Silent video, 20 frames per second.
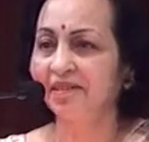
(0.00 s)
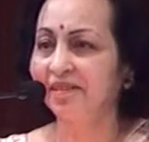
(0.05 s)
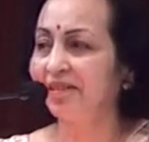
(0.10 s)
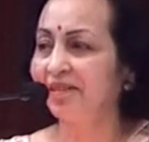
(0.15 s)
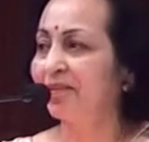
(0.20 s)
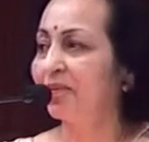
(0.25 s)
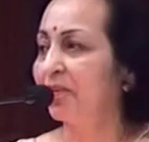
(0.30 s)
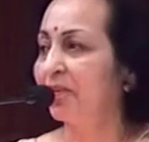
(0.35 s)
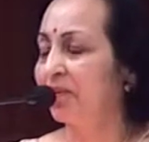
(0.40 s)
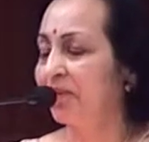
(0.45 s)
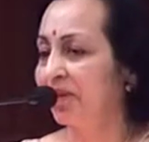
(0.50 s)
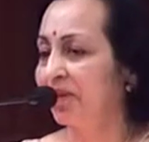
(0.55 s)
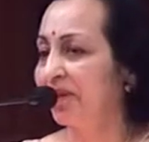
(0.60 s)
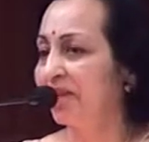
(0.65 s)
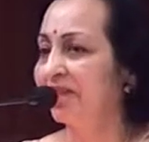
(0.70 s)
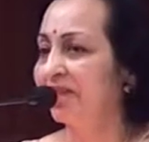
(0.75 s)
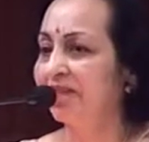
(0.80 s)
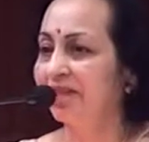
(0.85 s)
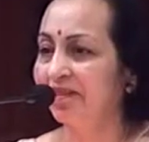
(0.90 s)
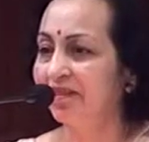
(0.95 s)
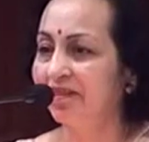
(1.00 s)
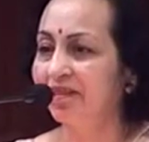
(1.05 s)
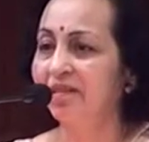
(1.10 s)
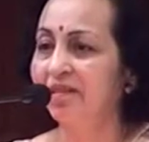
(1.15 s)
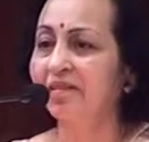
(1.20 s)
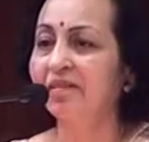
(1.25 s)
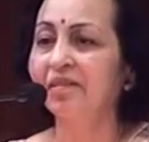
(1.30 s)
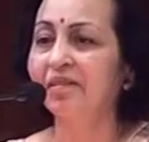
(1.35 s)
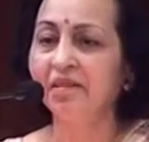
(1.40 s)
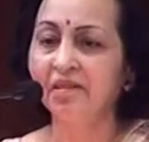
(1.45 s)
here, talking,
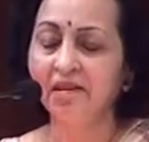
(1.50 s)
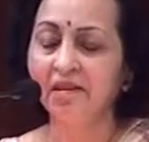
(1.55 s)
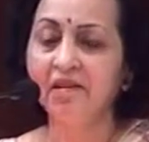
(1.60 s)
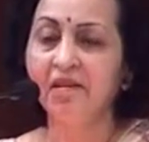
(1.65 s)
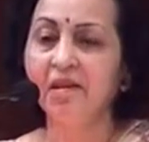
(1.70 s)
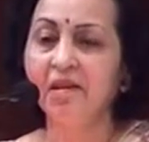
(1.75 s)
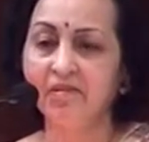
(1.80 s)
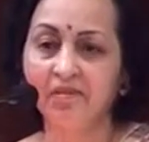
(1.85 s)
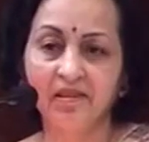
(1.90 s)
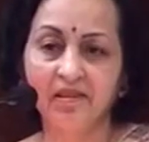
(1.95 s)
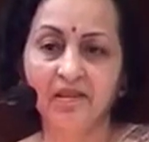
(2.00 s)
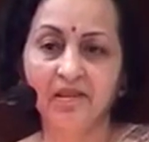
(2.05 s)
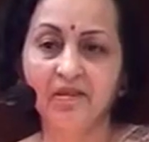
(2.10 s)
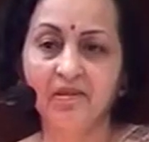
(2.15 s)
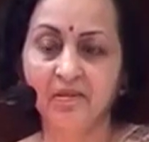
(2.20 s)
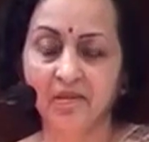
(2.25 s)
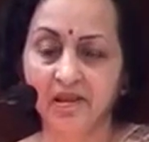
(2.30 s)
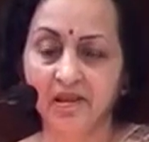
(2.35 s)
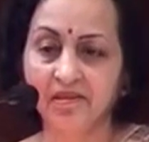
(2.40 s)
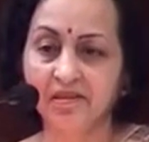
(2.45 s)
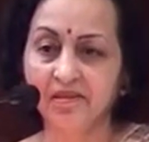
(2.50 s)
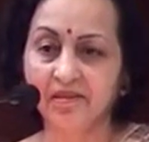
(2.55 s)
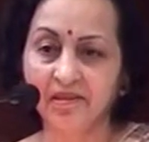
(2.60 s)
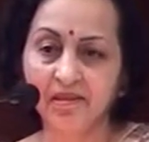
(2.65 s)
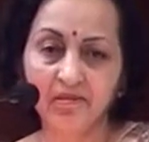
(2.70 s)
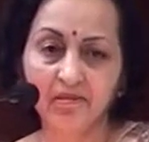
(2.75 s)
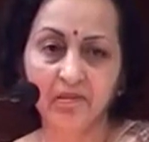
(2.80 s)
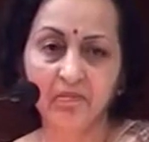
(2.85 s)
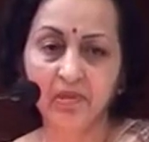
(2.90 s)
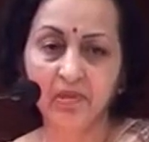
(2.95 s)
eating, everything together,
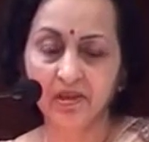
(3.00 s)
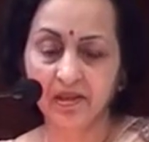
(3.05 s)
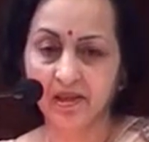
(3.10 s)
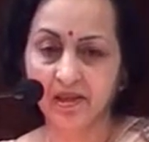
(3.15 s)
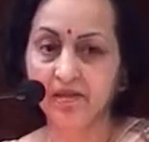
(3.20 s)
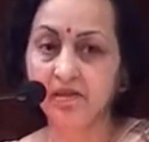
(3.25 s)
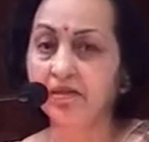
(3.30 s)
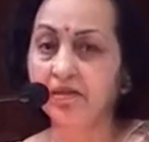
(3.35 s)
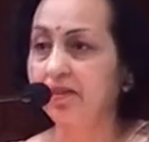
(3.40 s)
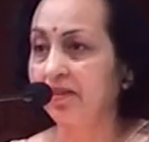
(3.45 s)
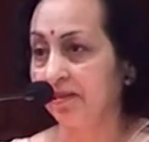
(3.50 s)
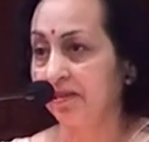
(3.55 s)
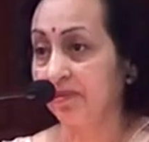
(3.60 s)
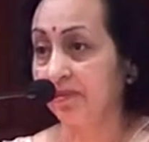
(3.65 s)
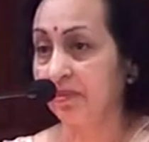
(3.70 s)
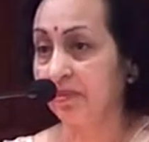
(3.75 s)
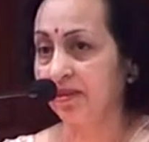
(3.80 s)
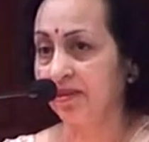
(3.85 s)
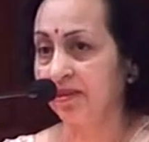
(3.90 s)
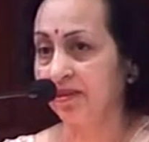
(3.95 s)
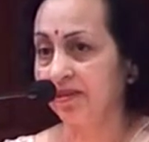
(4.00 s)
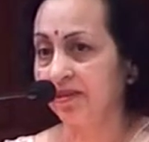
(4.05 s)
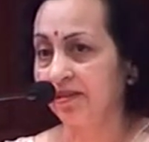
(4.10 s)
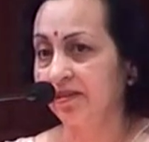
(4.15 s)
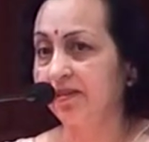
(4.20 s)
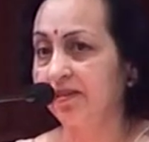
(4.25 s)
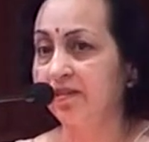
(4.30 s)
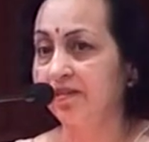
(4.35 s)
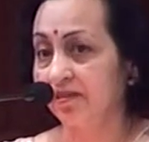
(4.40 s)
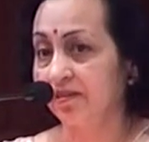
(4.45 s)
it would be unthinkable
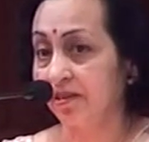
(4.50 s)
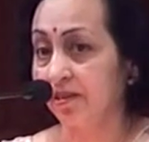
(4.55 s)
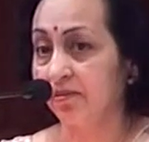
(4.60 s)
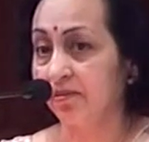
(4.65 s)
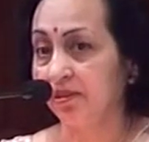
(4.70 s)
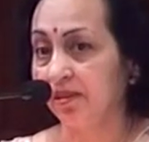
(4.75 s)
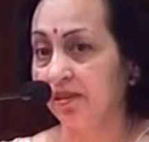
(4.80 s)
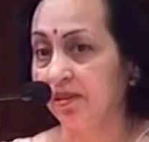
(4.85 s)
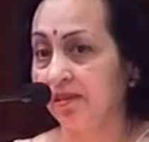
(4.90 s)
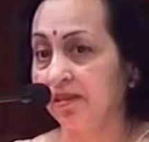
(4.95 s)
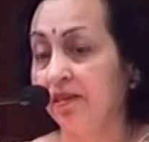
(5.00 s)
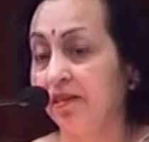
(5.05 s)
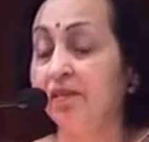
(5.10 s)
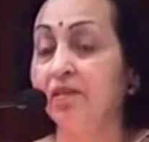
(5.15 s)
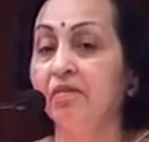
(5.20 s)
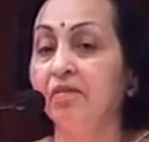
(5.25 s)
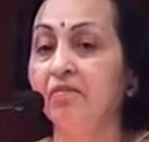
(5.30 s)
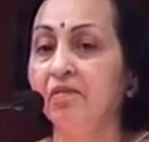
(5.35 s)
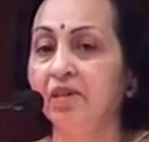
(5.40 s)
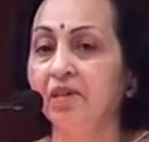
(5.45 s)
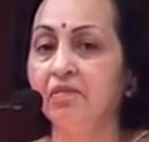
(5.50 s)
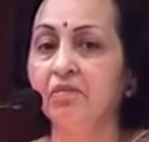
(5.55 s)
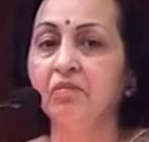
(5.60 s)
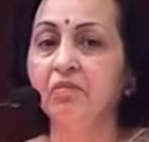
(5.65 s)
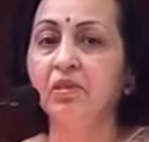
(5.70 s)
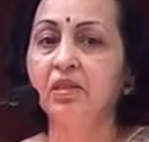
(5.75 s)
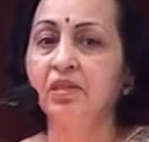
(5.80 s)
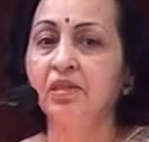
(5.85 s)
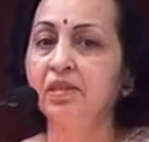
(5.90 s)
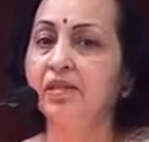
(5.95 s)
in Saudi. Whenever
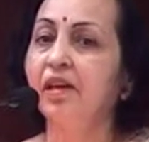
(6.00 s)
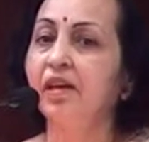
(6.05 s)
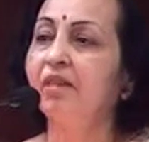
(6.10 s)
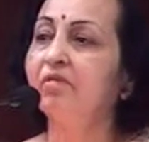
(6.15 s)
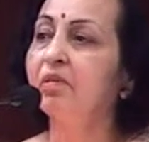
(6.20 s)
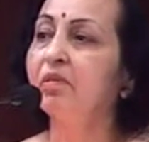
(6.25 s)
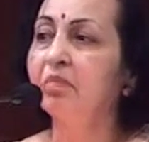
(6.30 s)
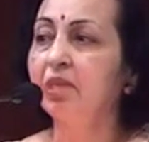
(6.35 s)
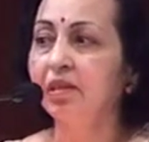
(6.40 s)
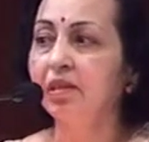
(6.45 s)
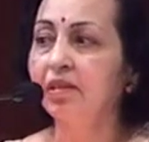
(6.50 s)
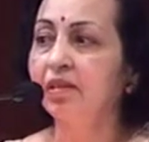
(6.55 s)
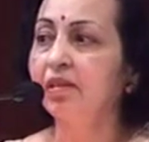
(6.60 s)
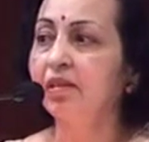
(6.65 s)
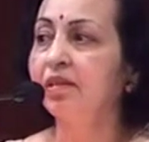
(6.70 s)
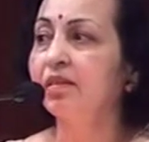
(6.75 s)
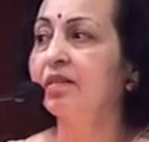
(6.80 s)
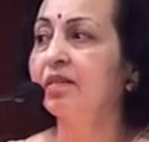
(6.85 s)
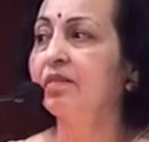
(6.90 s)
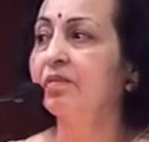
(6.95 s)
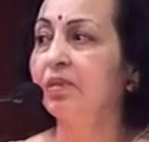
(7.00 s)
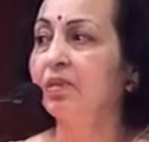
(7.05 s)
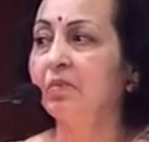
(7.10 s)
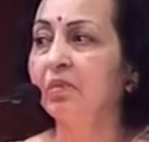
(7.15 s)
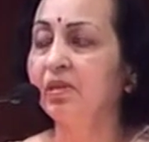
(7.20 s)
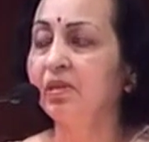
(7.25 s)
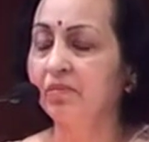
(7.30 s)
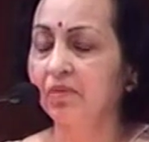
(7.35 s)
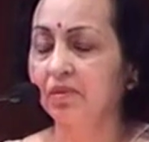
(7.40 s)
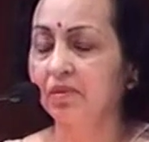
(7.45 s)
we did have a meeting, the
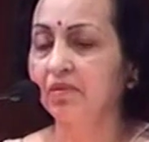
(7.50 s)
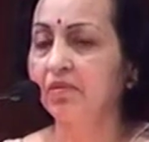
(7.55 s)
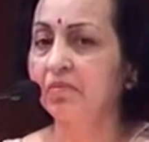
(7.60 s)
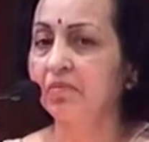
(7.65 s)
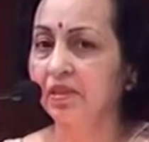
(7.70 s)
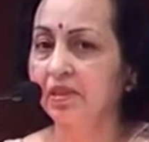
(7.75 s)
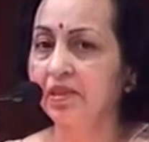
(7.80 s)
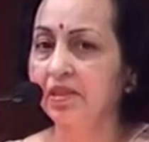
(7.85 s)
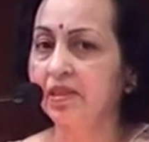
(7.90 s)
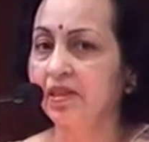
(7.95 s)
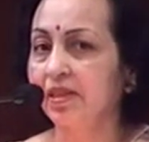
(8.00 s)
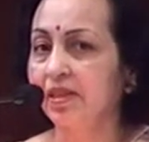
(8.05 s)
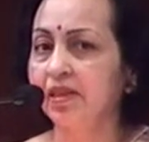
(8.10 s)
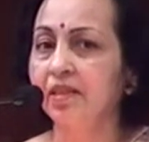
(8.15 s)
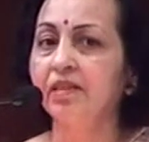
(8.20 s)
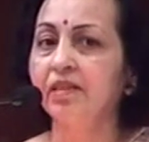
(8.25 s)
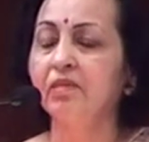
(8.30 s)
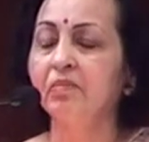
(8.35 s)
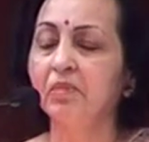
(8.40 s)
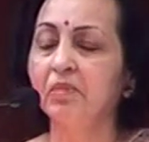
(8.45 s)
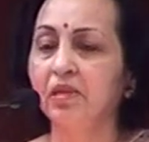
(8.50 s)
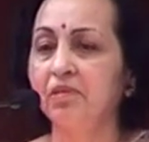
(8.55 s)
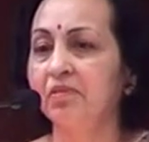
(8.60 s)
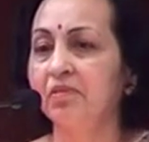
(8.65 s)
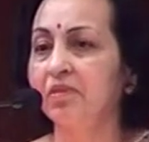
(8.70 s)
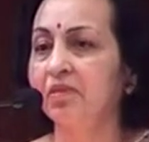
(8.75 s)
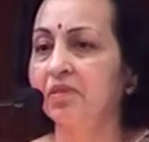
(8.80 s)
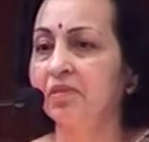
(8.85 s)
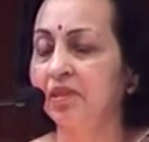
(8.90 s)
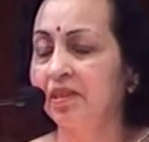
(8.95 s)
women were on one side, the men
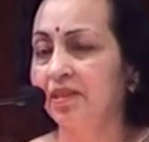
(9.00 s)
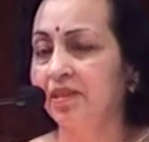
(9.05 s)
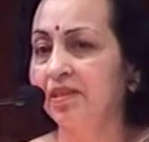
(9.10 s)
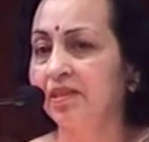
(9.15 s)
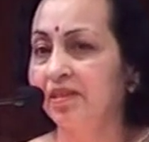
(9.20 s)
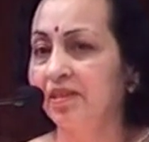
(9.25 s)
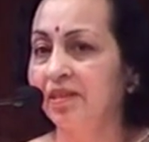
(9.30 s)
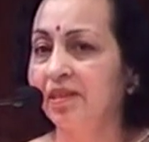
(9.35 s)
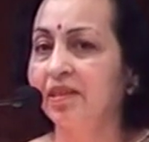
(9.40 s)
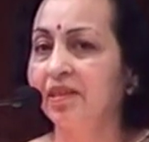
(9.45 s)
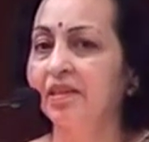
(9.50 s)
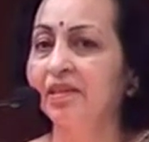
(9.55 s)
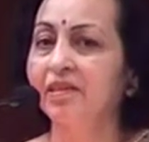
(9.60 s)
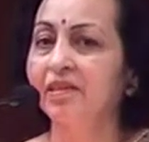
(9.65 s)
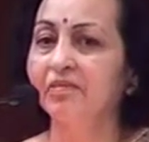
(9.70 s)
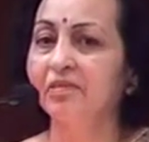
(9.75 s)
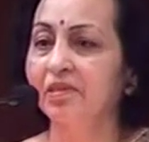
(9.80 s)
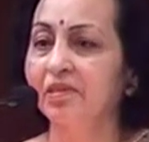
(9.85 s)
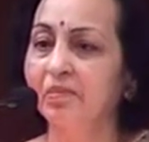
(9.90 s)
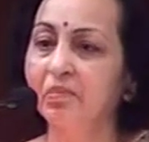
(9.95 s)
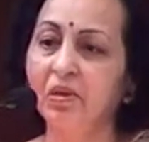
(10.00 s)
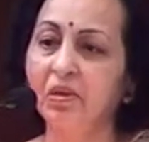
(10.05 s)
were on the other side, there was a